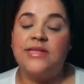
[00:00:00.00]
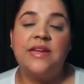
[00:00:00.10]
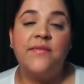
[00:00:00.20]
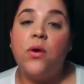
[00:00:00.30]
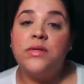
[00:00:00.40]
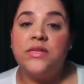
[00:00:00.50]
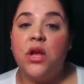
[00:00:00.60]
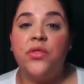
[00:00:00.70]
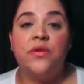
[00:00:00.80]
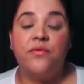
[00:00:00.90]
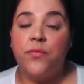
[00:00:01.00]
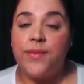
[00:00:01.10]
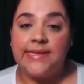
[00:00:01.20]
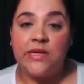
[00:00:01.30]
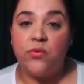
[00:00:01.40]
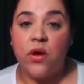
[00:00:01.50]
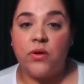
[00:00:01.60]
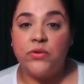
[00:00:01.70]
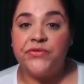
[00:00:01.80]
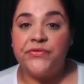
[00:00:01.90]
and I've always gone there for Missy and
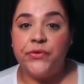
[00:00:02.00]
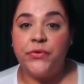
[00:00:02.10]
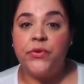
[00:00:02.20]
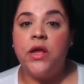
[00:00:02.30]
Rocco's food.